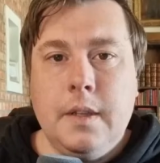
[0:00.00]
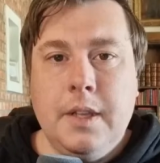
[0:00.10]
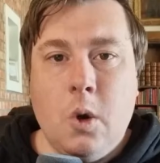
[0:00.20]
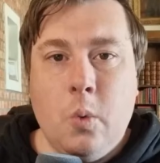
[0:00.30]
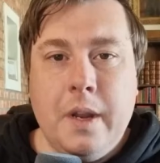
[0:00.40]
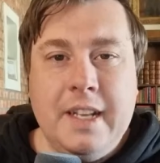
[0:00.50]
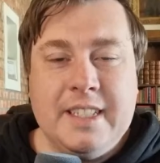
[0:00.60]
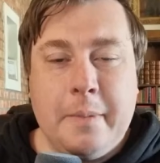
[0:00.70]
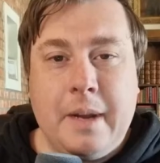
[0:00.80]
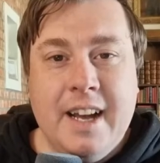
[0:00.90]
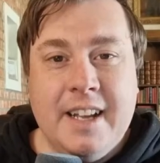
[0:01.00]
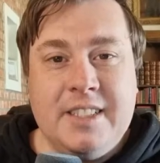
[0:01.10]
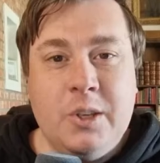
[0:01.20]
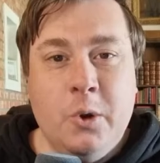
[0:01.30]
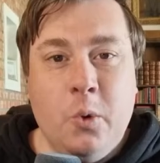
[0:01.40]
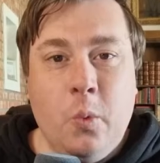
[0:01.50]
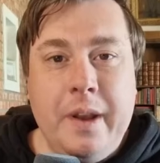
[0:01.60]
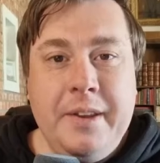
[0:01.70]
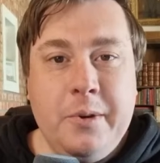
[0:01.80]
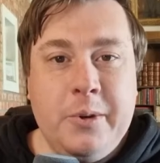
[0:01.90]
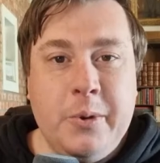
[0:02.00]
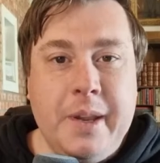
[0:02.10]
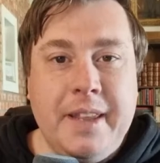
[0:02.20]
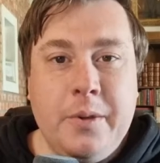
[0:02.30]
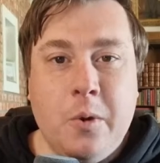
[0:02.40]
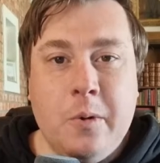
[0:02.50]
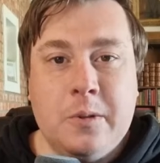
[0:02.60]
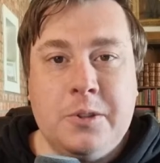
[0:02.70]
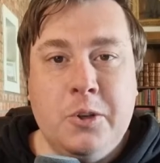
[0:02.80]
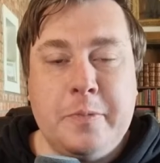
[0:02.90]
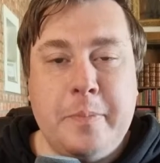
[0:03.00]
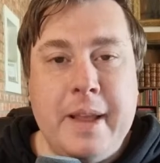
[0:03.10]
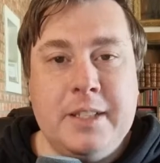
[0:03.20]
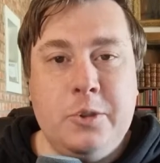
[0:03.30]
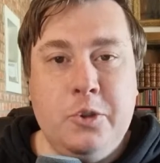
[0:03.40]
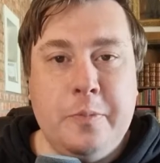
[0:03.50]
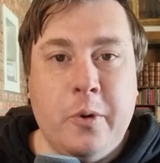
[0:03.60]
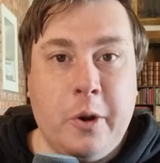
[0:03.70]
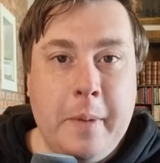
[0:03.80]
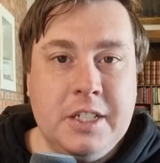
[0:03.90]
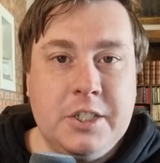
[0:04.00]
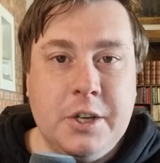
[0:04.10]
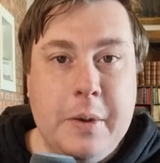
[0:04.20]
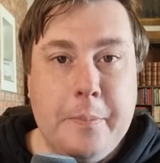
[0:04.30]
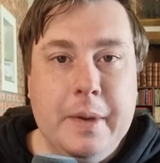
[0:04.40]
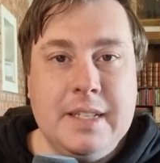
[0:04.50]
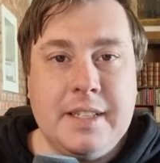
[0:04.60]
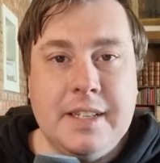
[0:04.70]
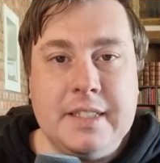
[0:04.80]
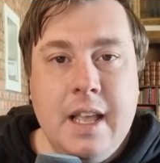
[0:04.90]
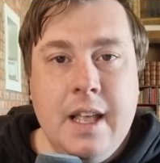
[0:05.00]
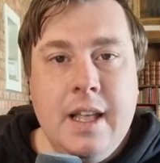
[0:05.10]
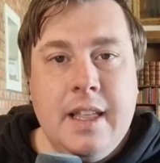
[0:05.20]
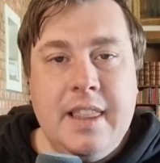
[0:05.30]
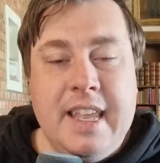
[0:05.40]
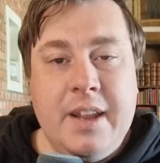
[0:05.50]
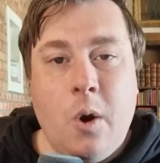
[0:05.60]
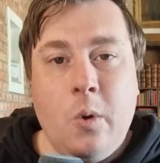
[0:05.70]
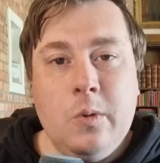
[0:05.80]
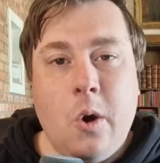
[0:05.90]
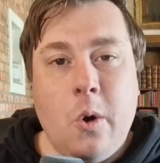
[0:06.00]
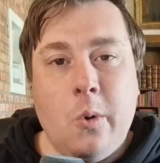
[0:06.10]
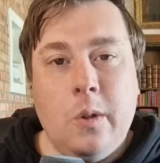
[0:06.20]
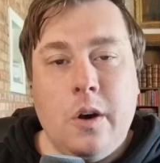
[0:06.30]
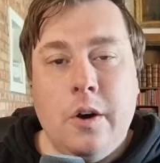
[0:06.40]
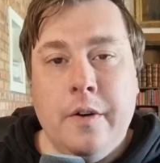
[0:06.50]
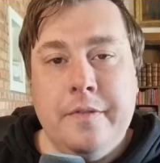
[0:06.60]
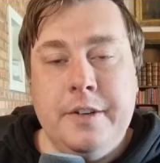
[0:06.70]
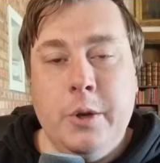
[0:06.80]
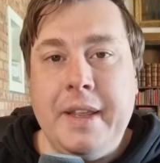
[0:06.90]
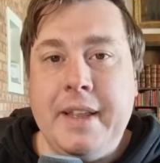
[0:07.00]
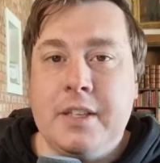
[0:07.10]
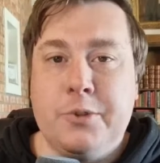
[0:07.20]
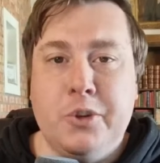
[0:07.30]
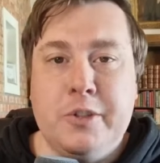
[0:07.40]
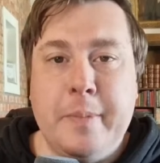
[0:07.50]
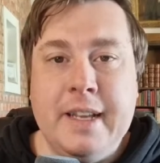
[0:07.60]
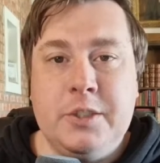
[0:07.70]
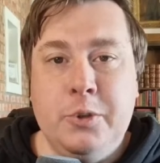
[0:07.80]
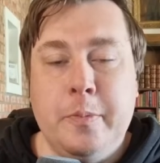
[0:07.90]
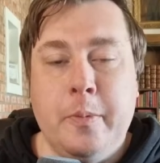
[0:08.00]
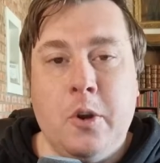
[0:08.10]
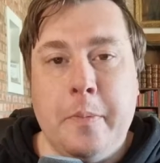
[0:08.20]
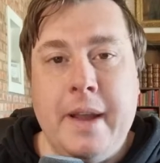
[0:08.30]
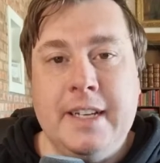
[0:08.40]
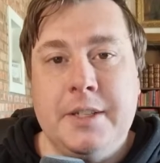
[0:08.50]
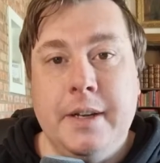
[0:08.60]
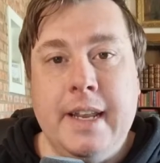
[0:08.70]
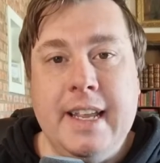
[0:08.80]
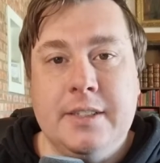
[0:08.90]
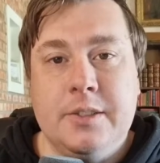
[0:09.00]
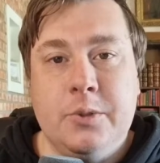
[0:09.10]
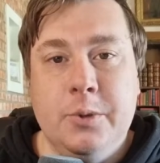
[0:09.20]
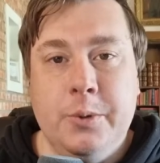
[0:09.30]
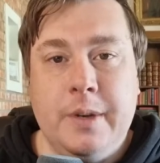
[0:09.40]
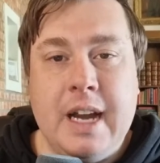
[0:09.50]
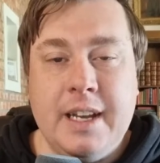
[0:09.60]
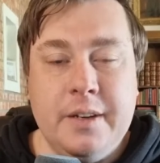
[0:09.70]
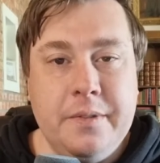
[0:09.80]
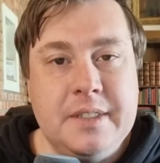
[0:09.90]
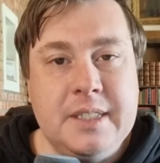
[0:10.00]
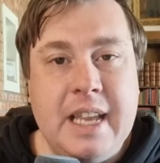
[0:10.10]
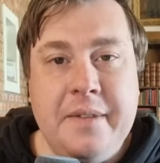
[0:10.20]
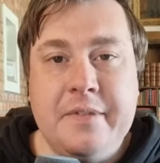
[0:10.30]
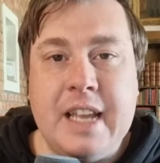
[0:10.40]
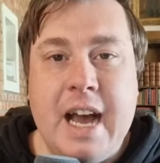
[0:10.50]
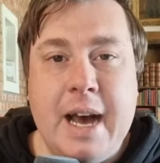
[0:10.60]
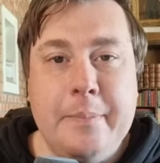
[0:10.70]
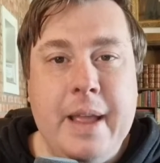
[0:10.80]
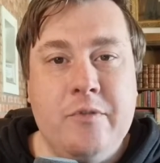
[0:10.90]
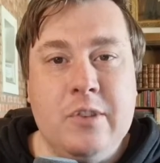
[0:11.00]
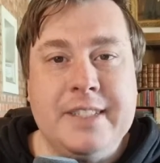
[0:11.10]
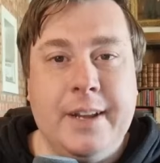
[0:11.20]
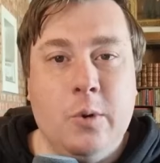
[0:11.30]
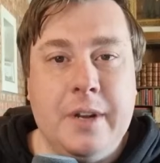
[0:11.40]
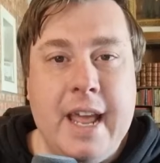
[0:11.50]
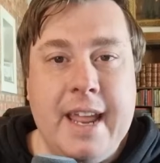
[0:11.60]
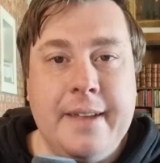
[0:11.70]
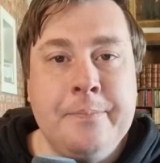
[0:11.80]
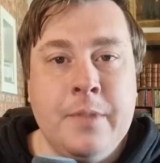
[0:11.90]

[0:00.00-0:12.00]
Yo, what is up, guys? So when you're doing your search-based YouTube automation business, the whole goal of doing search-based YouTube automation is to kind of save time every single day.